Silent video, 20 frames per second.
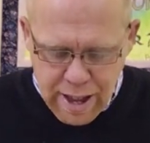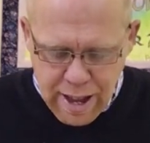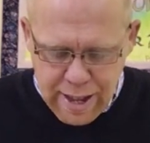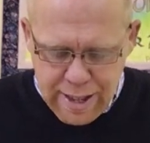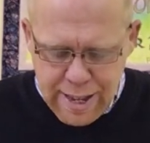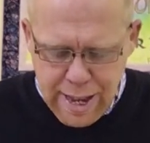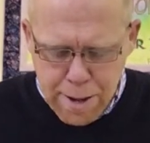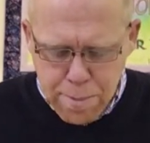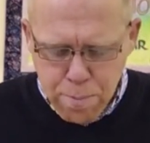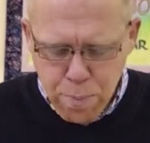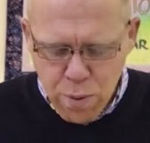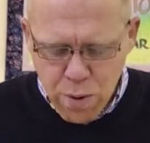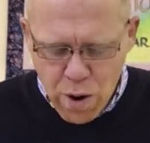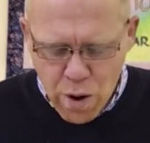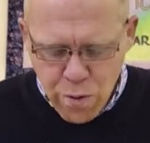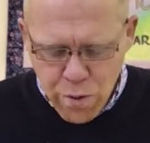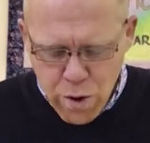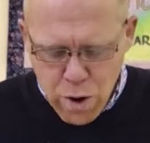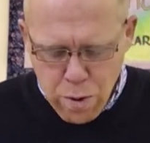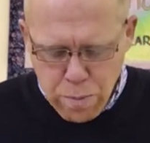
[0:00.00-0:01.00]
And yet
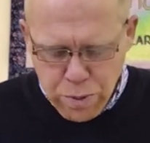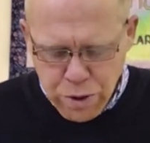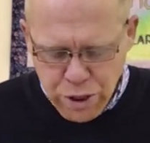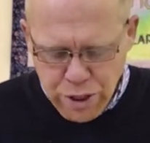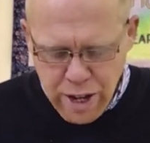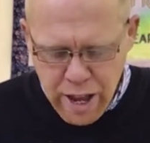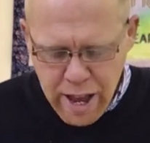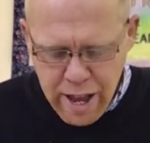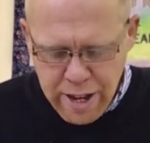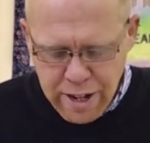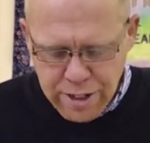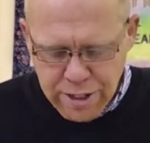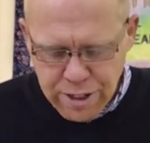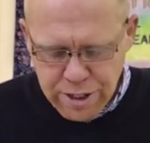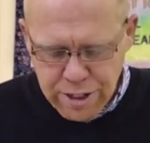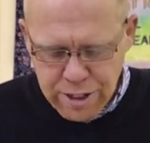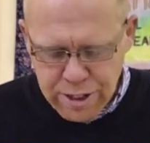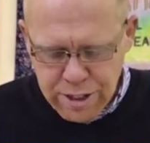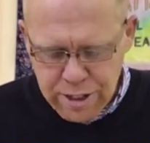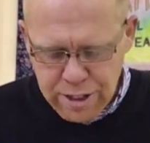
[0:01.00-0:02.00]
Proverbs
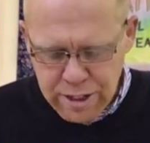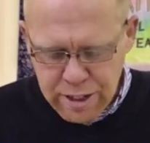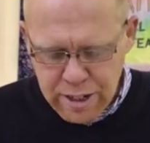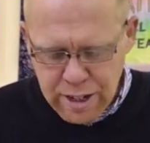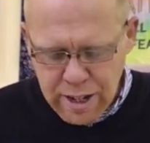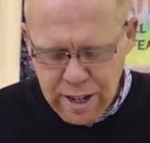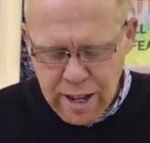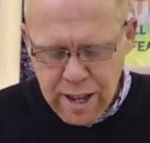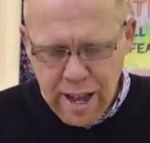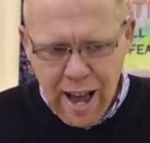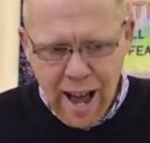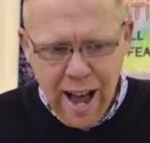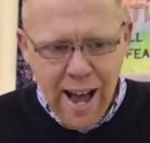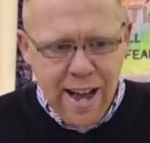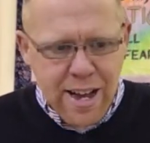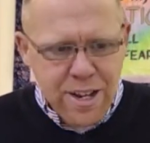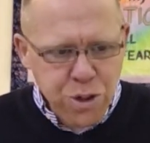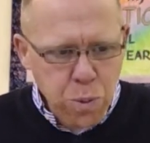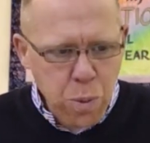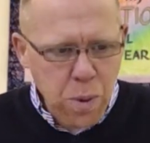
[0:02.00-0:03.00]
says,
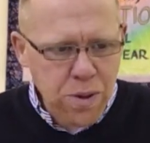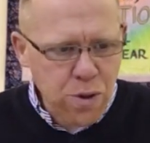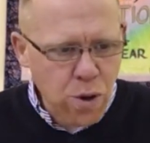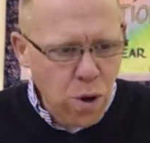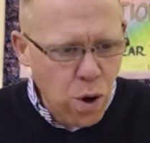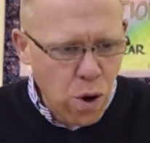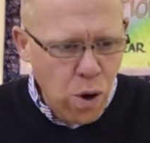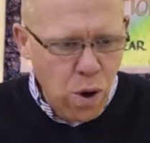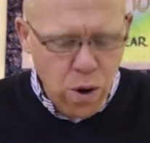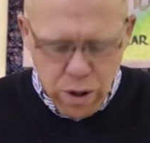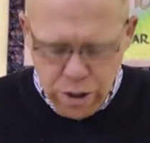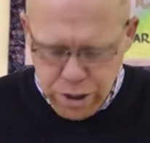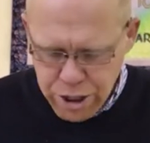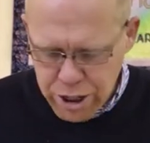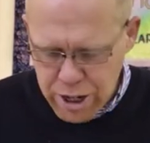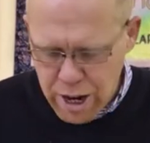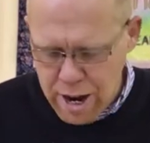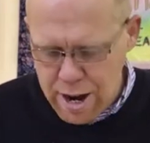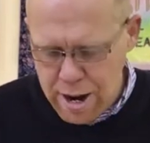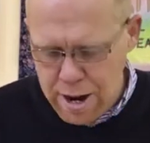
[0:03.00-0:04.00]
as with all
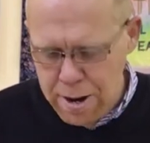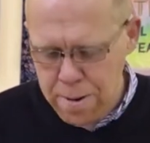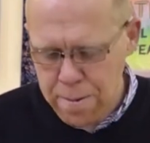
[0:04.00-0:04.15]
sin,